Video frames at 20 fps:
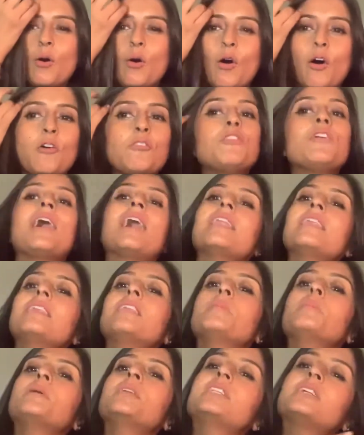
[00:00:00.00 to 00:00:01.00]
of
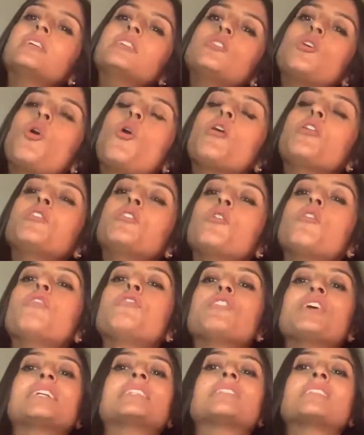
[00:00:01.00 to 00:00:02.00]
unlimited or no
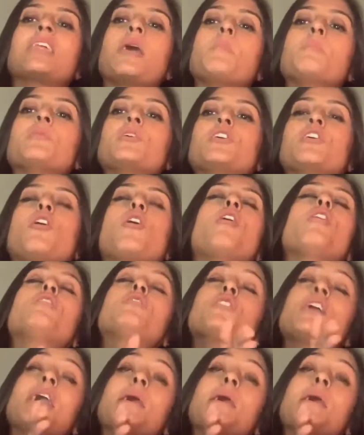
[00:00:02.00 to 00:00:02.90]
fixed number of